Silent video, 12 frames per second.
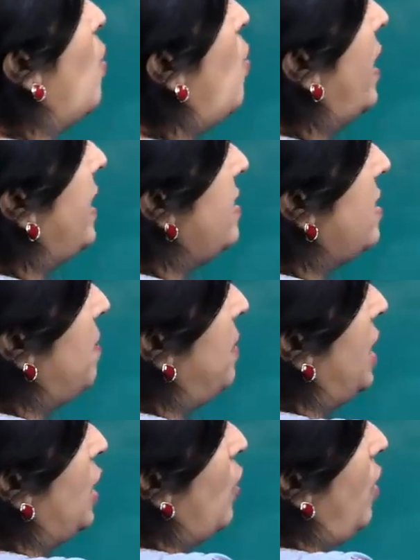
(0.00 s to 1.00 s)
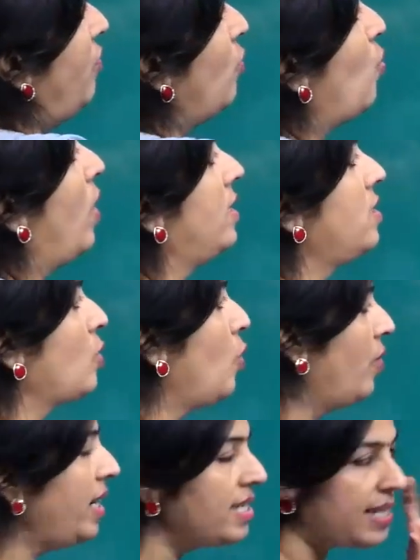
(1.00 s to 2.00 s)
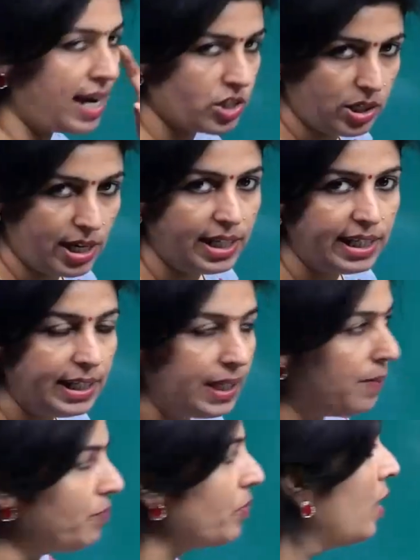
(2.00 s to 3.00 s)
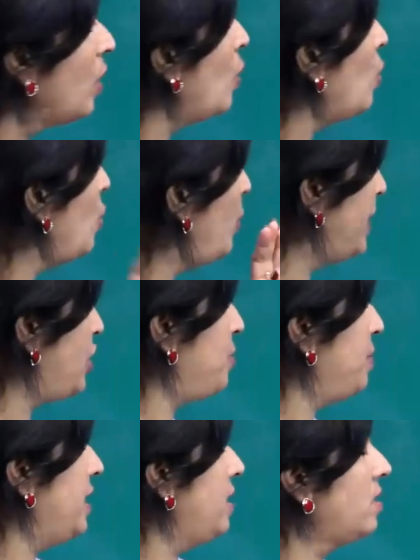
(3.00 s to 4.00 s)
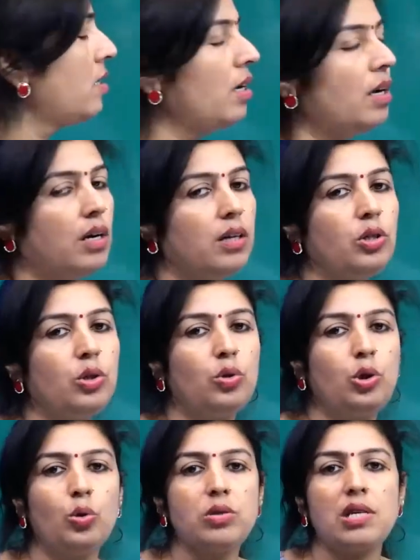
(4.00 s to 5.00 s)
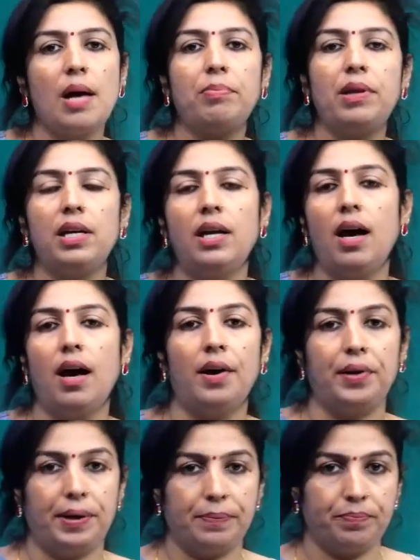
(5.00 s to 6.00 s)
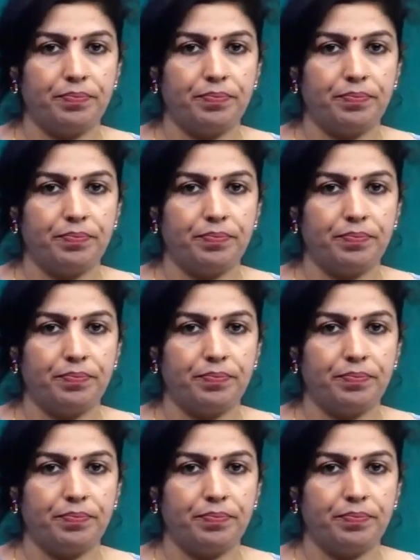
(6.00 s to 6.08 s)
What is the meaning of once over? It's actually an idiom, which means you do something in a hurry.